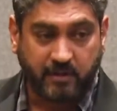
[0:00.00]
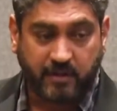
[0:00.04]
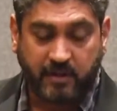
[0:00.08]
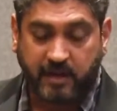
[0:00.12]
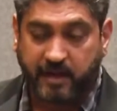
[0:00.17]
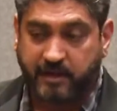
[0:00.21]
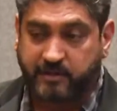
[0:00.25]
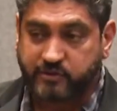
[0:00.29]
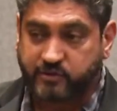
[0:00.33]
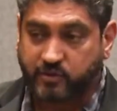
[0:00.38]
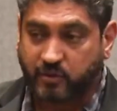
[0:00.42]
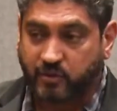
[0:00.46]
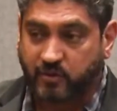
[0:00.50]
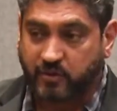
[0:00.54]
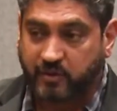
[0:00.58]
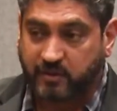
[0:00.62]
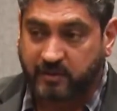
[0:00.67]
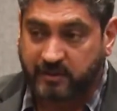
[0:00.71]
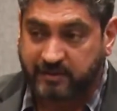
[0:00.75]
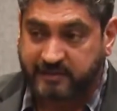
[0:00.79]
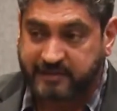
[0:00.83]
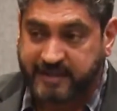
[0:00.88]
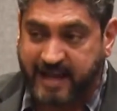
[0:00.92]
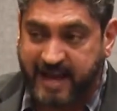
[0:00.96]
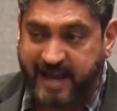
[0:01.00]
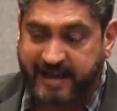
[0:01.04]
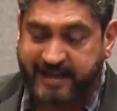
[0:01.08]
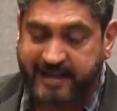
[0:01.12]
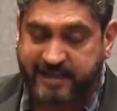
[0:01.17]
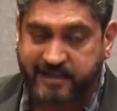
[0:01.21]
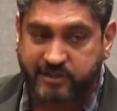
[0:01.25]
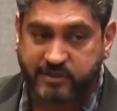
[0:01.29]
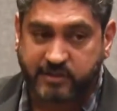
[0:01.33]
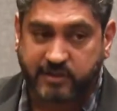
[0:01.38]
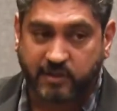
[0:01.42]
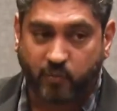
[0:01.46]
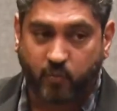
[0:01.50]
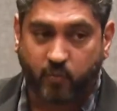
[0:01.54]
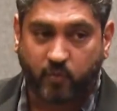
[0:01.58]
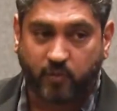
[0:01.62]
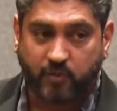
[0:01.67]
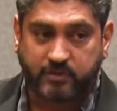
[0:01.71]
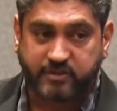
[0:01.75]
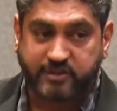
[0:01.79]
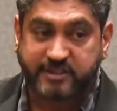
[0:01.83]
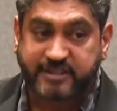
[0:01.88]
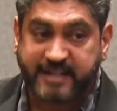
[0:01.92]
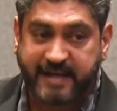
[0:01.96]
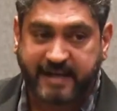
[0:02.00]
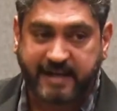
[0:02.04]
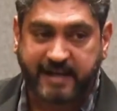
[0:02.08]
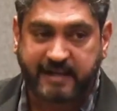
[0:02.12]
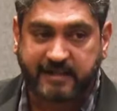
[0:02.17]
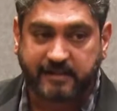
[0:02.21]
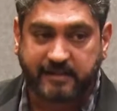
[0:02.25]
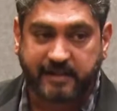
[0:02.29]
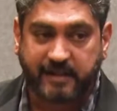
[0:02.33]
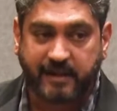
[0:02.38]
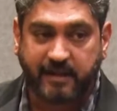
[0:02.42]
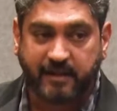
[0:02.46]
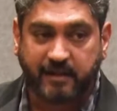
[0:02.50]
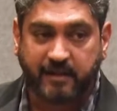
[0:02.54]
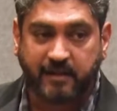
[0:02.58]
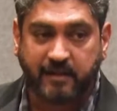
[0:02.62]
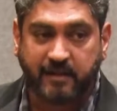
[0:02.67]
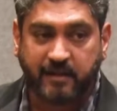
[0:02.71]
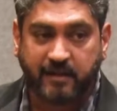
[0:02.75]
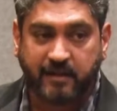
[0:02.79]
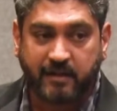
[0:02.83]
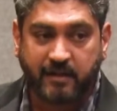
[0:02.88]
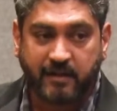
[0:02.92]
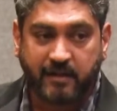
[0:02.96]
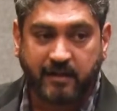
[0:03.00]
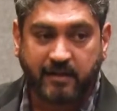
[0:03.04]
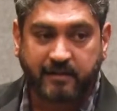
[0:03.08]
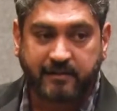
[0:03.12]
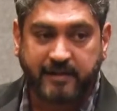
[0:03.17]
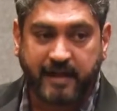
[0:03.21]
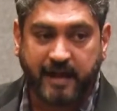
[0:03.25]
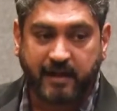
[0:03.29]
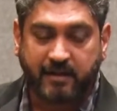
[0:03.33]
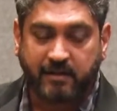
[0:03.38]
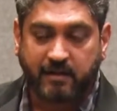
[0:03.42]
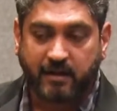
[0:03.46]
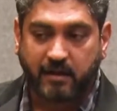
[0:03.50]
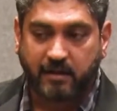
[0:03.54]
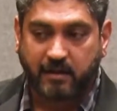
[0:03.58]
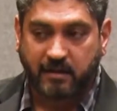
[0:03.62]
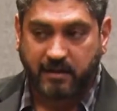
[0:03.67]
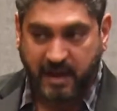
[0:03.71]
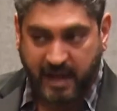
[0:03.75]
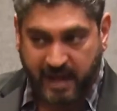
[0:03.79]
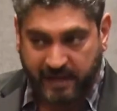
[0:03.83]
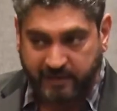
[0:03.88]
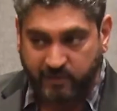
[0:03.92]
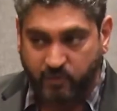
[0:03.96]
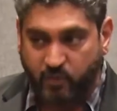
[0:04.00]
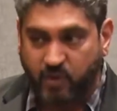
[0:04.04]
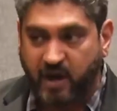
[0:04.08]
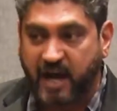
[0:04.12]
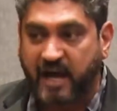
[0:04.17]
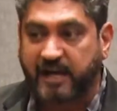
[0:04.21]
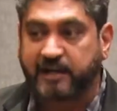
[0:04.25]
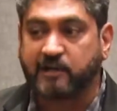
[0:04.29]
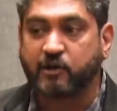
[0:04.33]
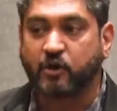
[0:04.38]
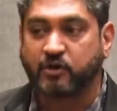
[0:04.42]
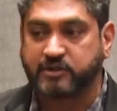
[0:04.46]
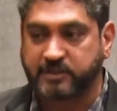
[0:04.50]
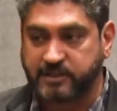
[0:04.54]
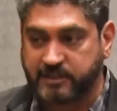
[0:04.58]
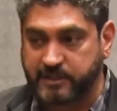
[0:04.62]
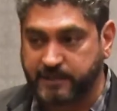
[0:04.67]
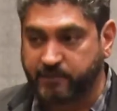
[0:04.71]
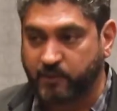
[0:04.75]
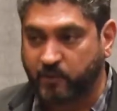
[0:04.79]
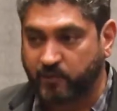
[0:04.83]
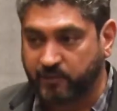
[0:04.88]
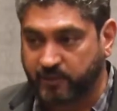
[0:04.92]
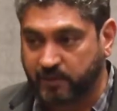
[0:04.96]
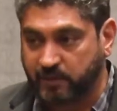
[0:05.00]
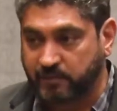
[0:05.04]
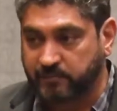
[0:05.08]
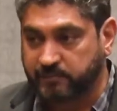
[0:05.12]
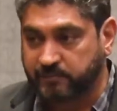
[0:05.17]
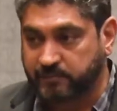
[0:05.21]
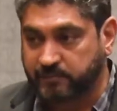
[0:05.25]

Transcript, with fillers: And so, that is the second thing that I know I lost sleep over